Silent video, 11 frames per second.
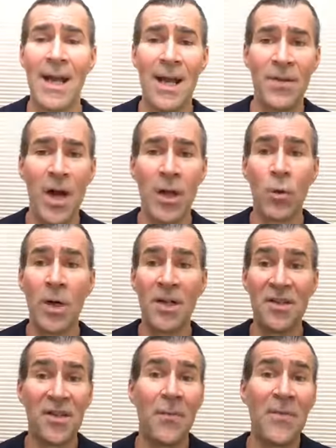and the other
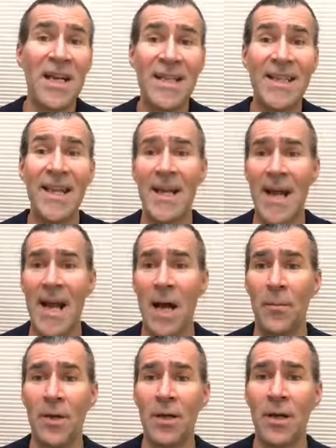one, something didn't
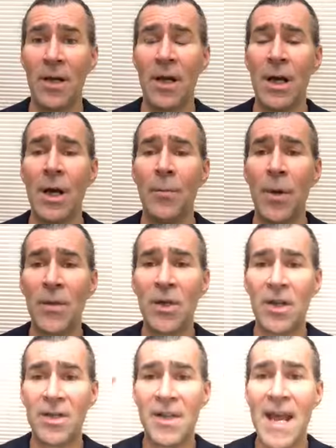happen. But
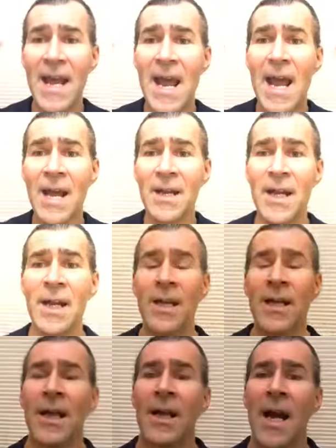because they had
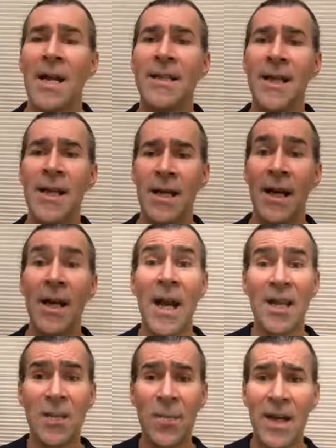an idea, an
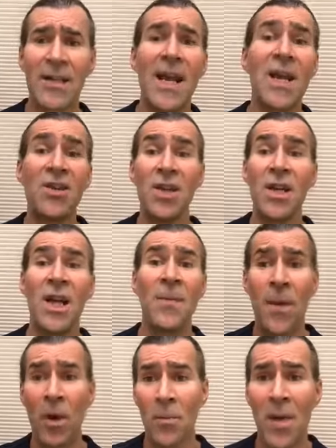expectation
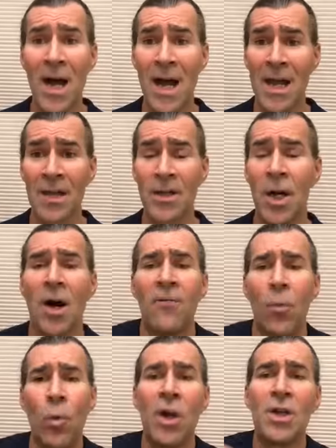in their mind
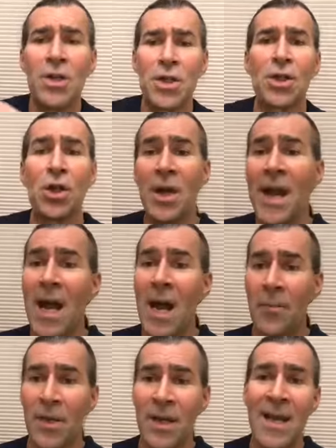of what should
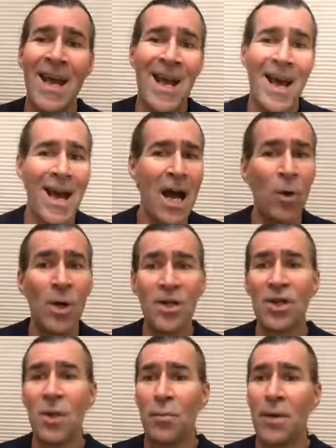happen, how it
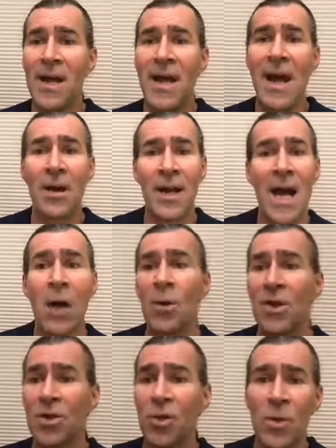should play out, how
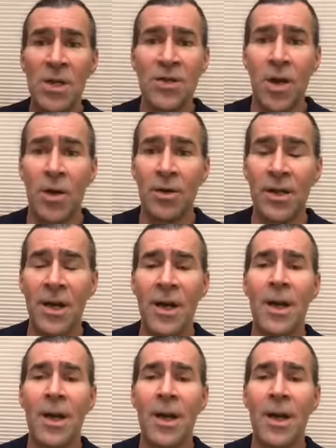it should result,